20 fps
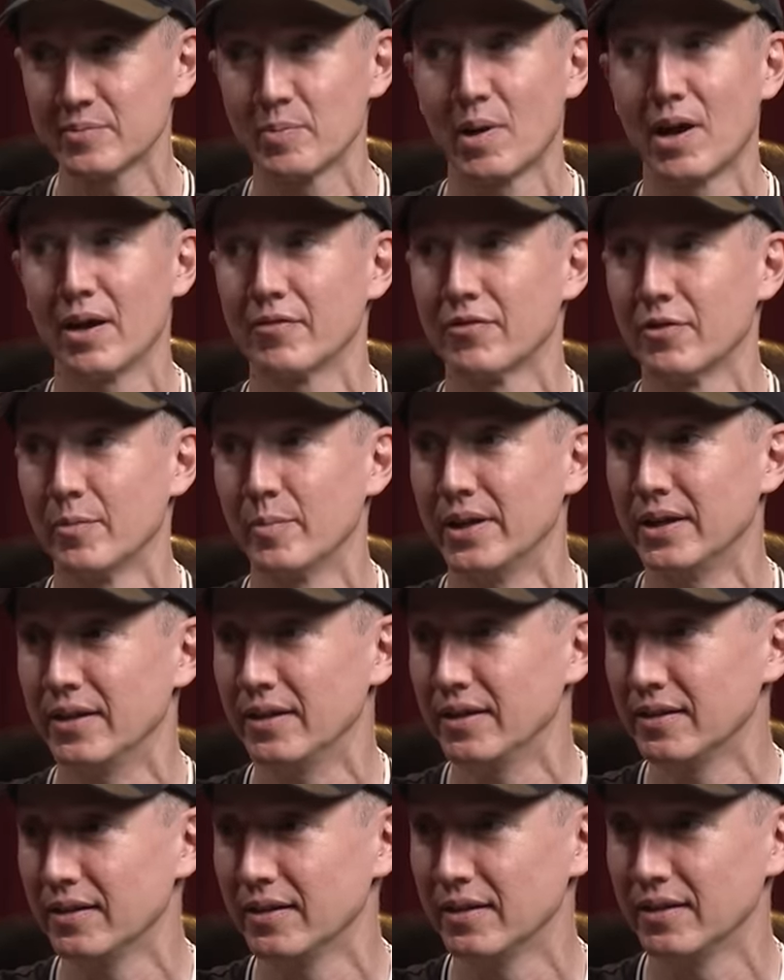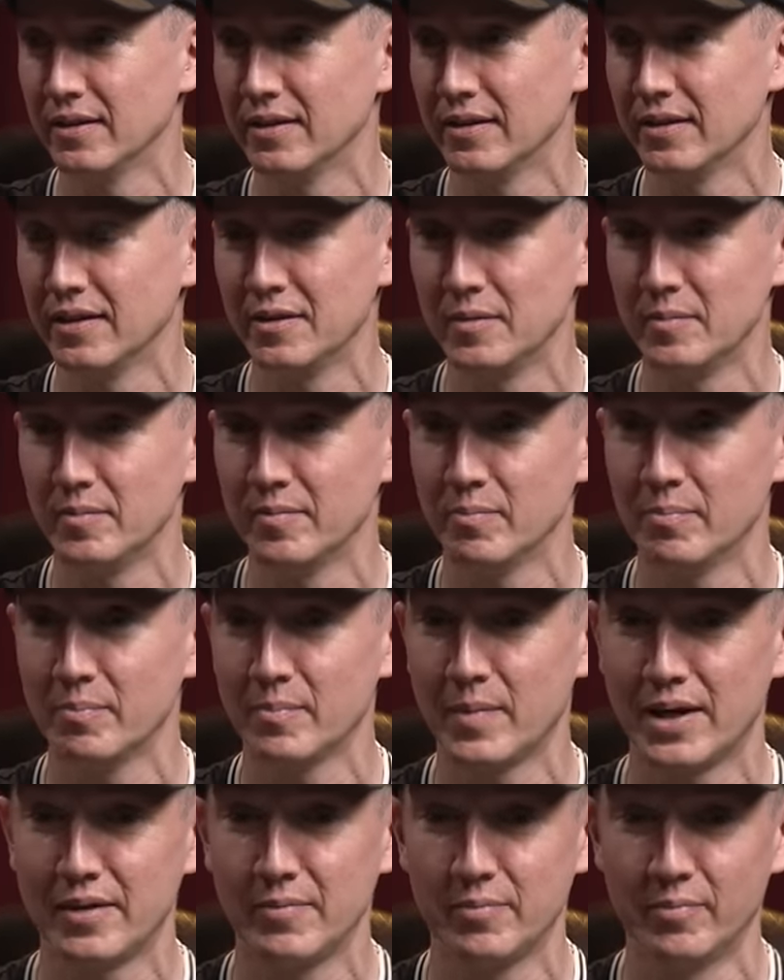spot for me in in
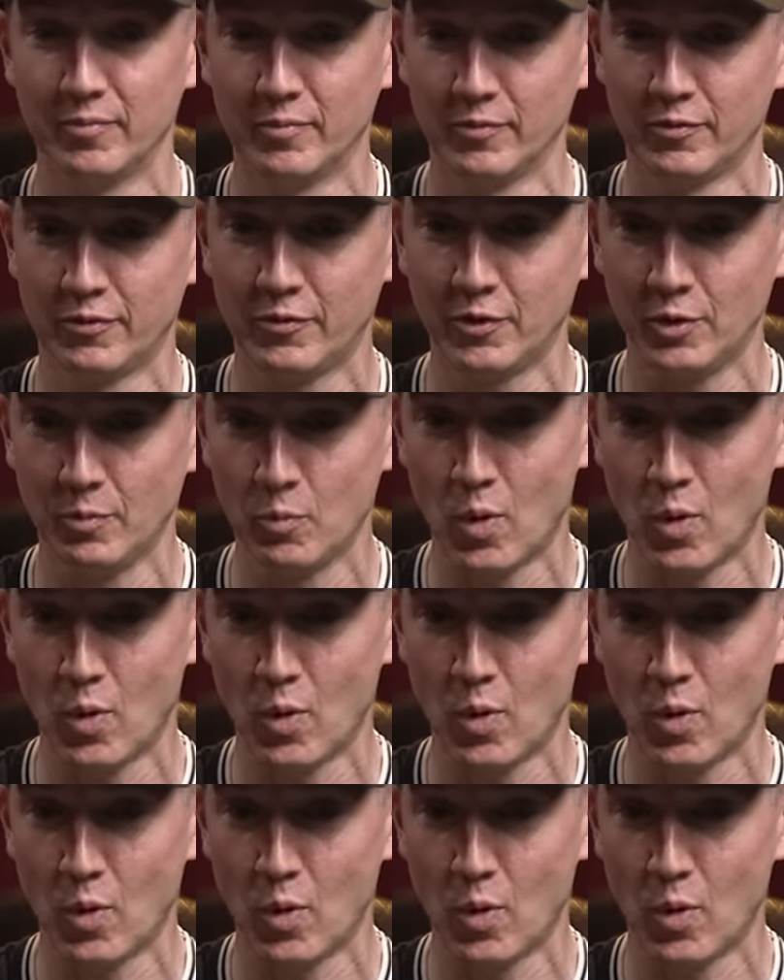my film